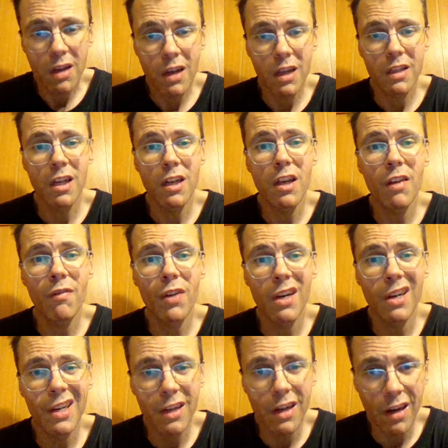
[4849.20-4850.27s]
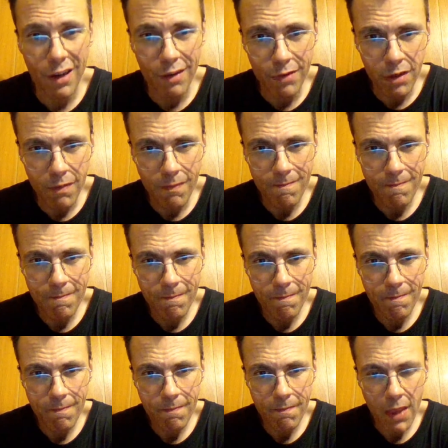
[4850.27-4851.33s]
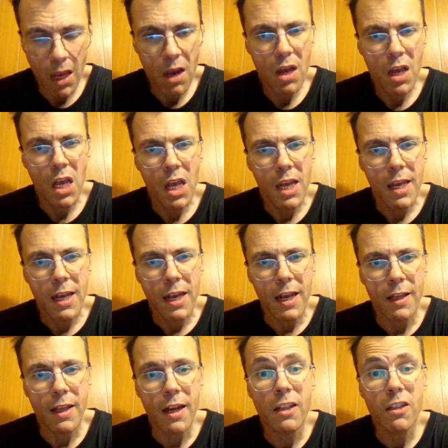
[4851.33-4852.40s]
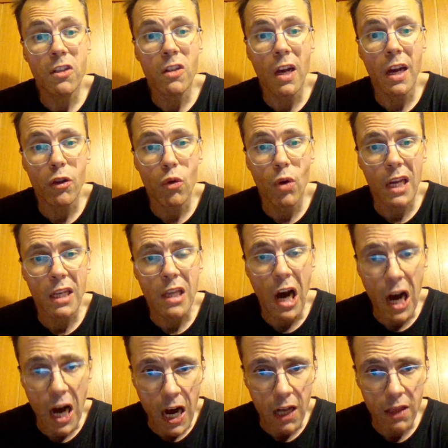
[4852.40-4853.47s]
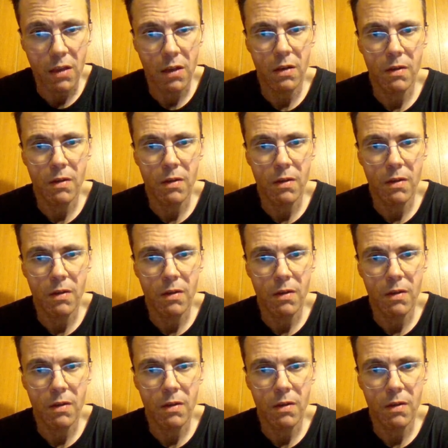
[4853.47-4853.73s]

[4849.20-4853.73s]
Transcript: And then you have a 9-11. And then it started to get hot.